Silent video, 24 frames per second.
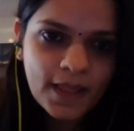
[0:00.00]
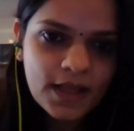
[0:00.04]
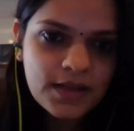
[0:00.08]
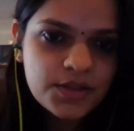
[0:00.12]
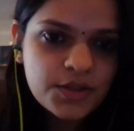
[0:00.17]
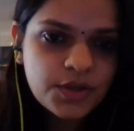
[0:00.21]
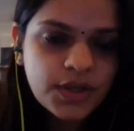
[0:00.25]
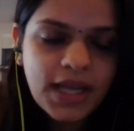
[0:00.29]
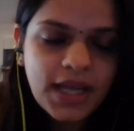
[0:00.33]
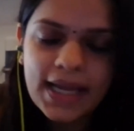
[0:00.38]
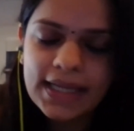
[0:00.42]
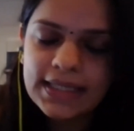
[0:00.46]

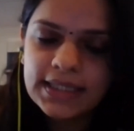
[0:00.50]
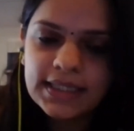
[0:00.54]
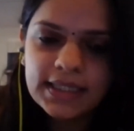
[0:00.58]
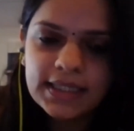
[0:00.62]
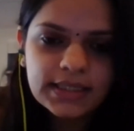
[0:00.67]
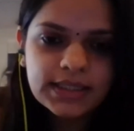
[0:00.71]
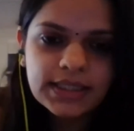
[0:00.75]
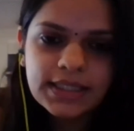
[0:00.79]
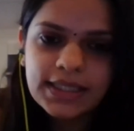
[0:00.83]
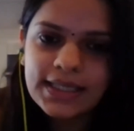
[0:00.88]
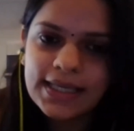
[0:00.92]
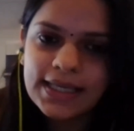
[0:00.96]
So yeah, I
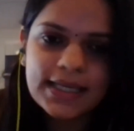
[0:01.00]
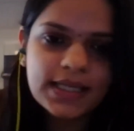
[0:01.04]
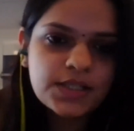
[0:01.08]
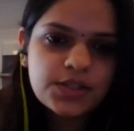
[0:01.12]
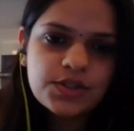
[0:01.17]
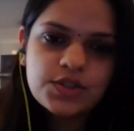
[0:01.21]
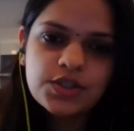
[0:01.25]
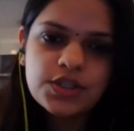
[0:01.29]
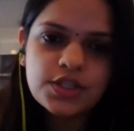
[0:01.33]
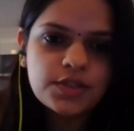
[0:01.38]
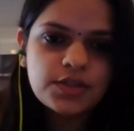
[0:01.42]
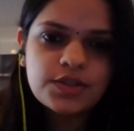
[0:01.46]
think the key
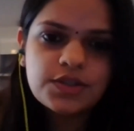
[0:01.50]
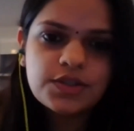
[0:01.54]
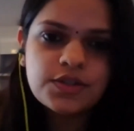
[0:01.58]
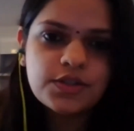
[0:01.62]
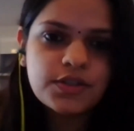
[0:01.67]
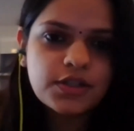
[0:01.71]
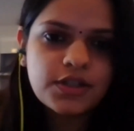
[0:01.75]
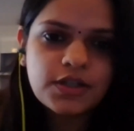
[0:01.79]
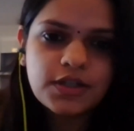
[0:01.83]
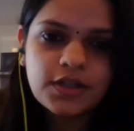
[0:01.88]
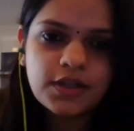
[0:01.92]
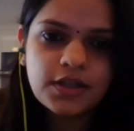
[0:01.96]
is
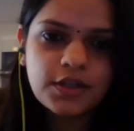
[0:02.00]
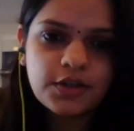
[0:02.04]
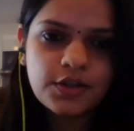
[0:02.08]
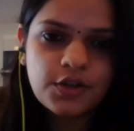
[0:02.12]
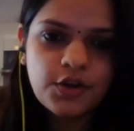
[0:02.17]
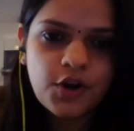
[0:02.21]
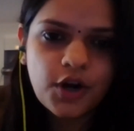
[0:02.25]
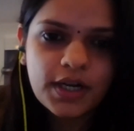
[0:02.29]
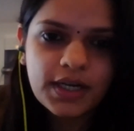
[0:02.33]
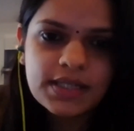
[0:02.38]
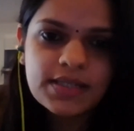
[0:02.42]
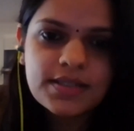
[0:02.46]
just
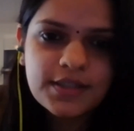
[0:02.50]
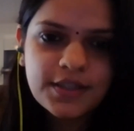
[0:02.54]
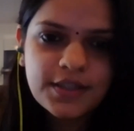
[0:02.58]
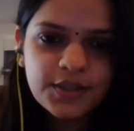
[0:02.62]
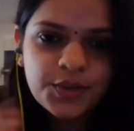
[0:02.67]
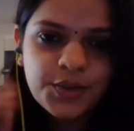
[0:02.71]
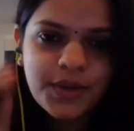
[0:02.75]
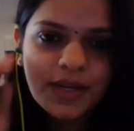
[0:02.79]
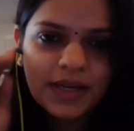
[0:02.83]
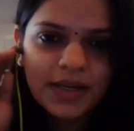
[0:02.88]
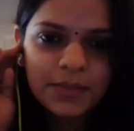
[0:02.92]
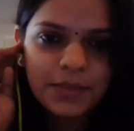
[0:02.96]
not
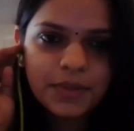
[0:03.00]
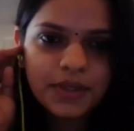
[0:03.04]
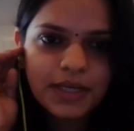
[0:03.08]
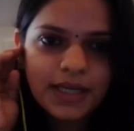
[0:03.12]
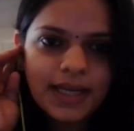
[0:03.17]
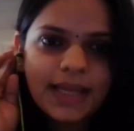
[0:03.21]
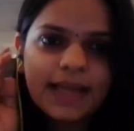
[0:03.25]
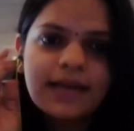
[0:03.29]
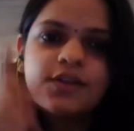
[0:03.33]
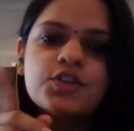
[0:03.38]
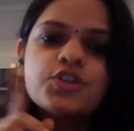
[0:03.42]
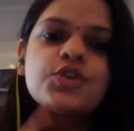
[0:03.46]
listening to
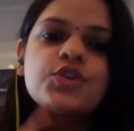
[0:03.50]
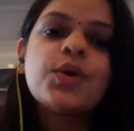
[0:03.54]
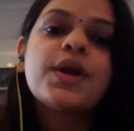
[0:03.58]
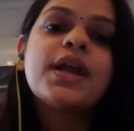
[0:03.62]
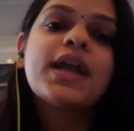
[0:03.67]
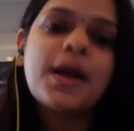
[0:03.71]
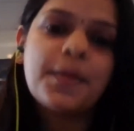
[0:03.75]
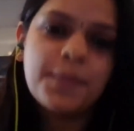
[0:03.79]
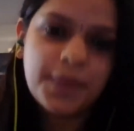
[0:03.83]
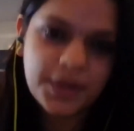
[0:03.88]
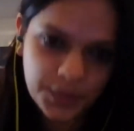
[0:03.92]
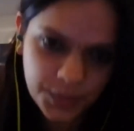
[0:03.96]
anybody and
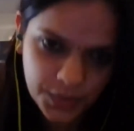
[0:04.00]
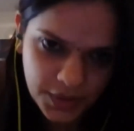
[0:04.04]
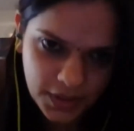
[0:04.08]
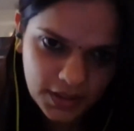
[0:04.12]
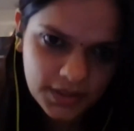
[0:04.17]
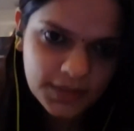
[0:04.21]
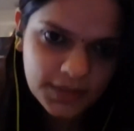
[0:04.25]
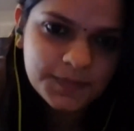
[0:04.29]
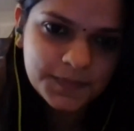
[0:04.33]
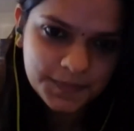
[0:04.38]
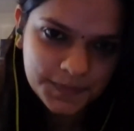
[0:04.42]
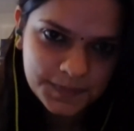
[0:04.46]
showing up at work.
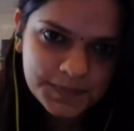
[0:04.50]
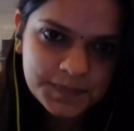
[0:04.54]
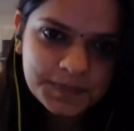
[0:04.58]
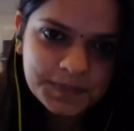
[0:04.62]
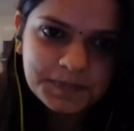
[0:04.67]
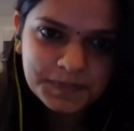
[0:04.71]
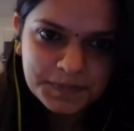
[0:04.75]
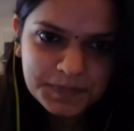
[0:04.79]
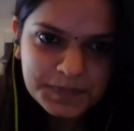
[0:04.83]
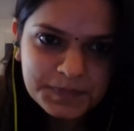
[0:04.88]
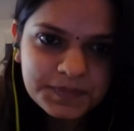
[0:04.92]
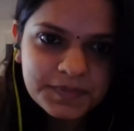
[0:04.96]

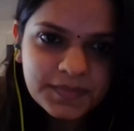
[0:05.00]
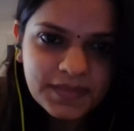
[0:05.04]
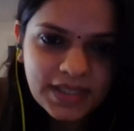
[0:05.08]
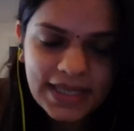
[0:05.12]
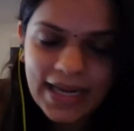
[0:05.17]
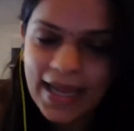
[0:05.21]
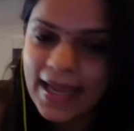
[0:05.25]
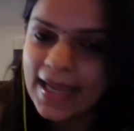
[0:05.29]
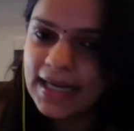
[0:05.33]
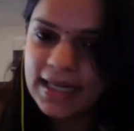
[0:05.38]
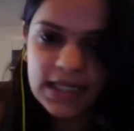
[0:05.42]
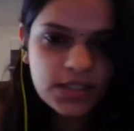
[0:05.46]

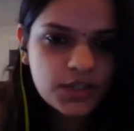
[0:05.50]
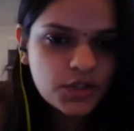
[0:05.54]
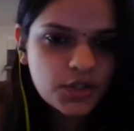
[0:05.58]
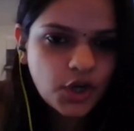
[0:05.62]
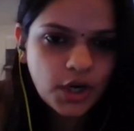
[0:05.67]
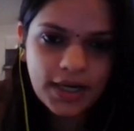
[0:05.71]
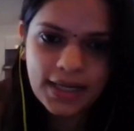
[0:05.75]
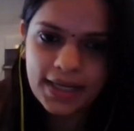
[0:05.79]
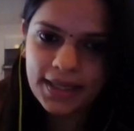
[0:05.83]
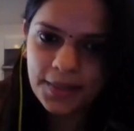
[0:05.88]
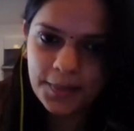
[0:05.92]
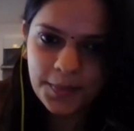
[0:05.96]
Crying does
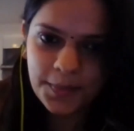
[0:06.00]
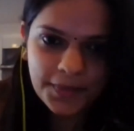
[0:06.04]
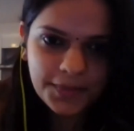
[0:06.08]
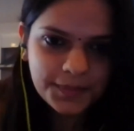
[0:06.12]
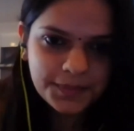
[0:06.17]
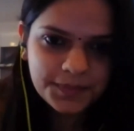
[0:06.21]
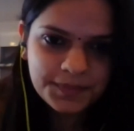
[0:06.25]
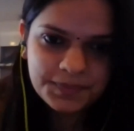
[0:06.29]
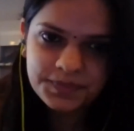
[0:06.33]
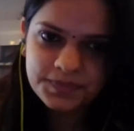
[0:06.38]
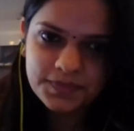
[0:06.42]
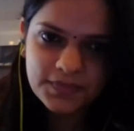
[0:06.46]
not help.
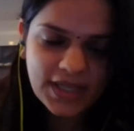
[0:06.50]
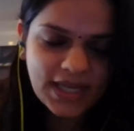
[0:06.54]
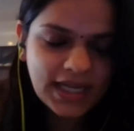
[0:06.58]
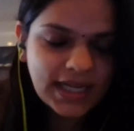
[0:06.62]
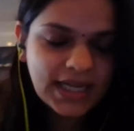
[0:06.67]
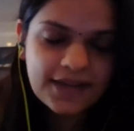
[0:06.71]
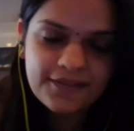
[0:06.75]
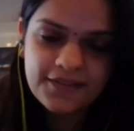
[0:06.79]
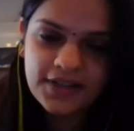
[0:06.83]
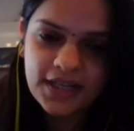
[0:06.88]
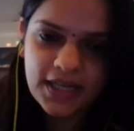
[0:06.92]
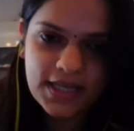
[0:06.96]
It
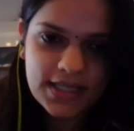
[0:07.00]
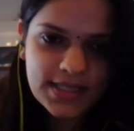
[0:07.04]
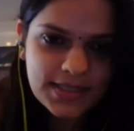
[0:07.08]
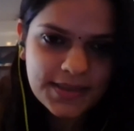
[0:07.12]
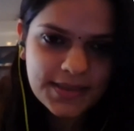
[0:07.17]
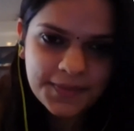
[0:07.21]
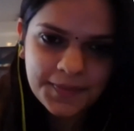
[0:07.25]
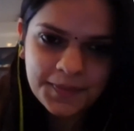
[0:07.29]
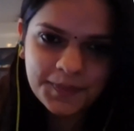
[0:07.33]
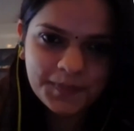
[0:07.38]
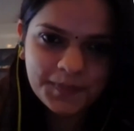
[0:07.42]
never does.